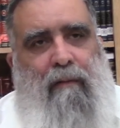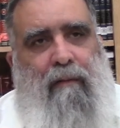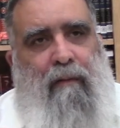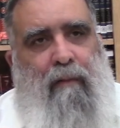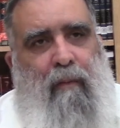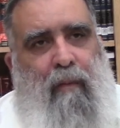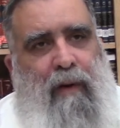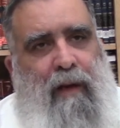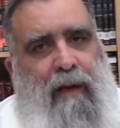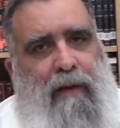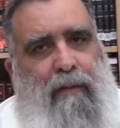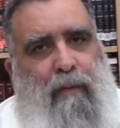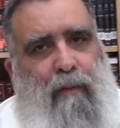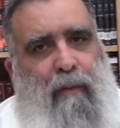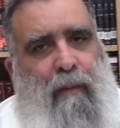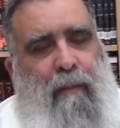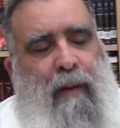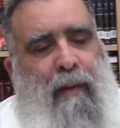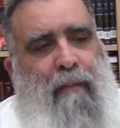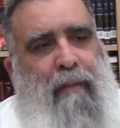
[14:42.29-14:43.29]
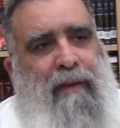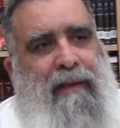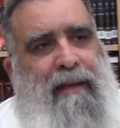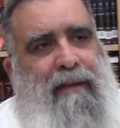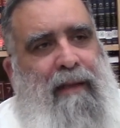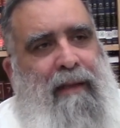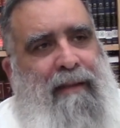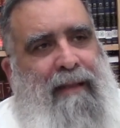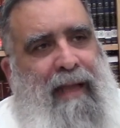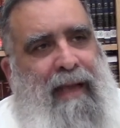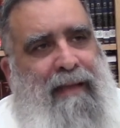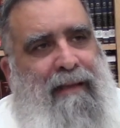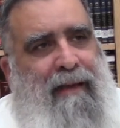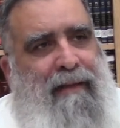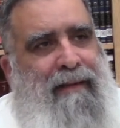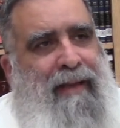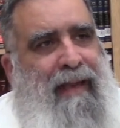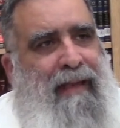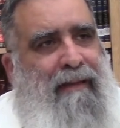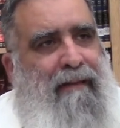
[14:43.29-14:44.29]
we need to remember that the dead
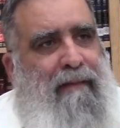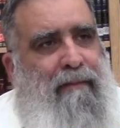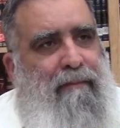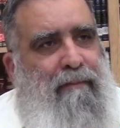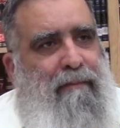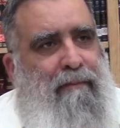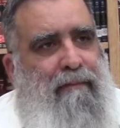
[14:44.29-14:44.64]
are dead.